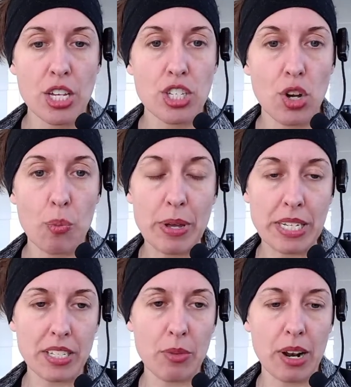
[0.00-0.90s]
So
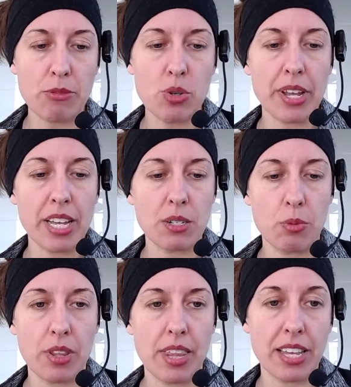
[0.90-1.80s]
basically what I'm doing is
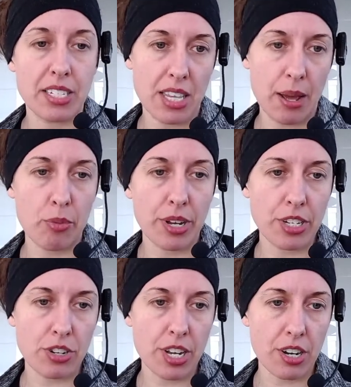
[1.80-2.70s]
with, like, see that
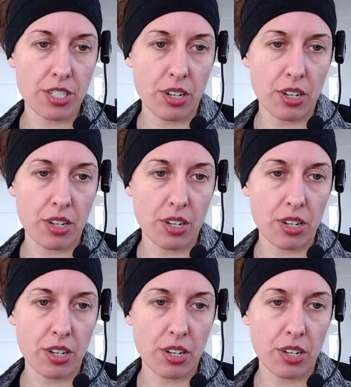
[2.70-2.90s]
pointer here?